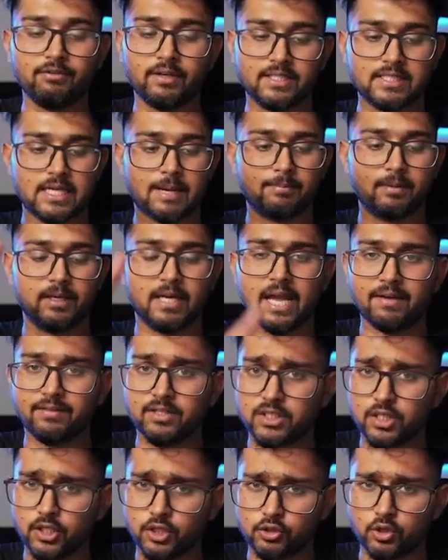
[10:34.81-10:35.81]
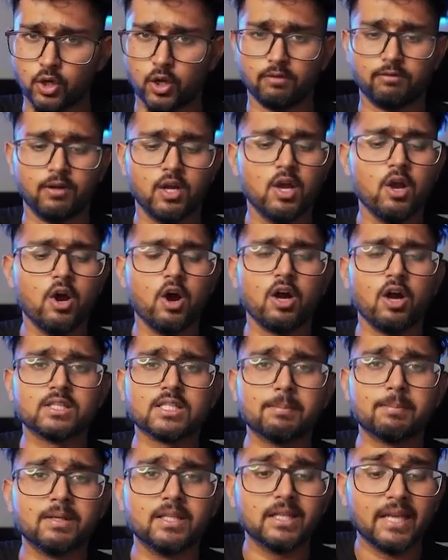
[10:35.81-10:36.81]
For example, DaVinci Resolve or
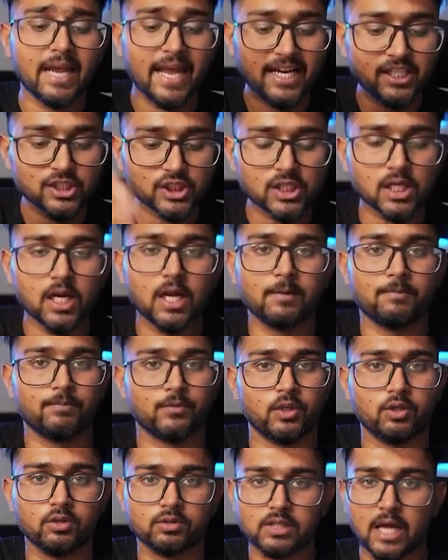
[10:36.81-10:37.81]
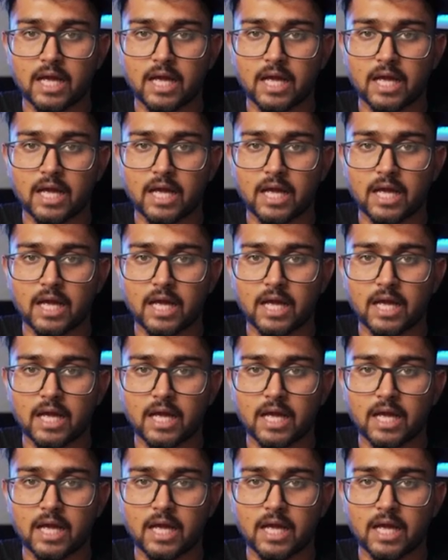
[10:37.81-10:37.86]
some other extra, you know,